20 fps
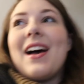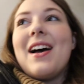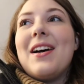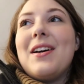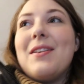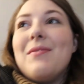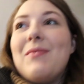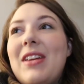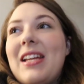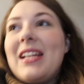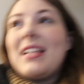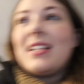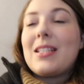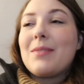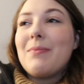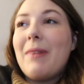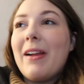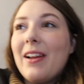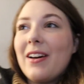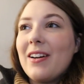
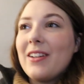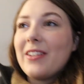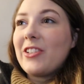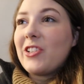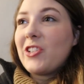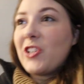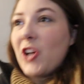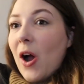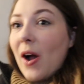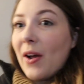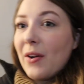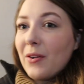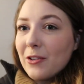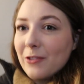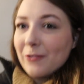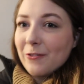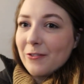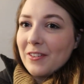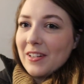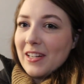It's my last
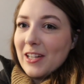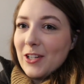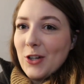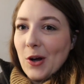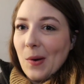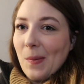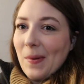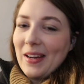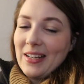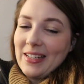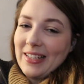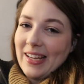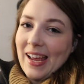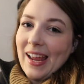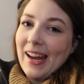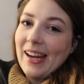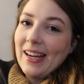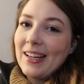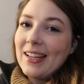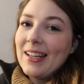child-free shopping
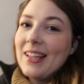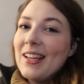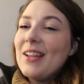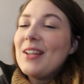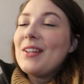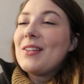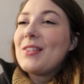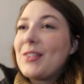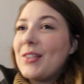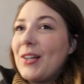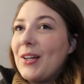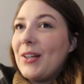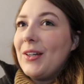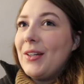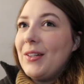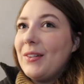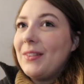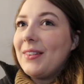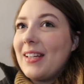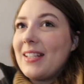day,
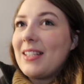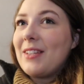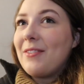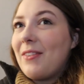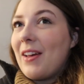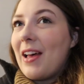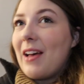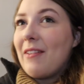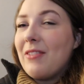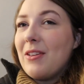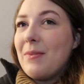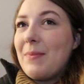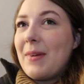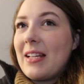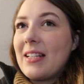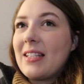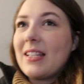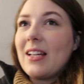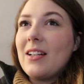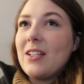so there's a fair few
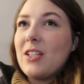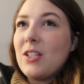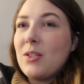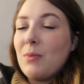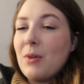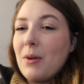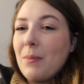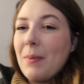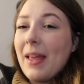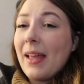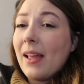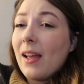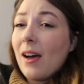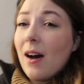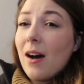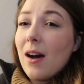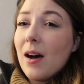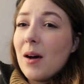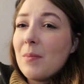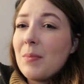bits that I just want to pick
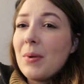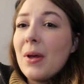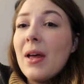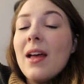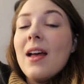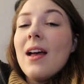up.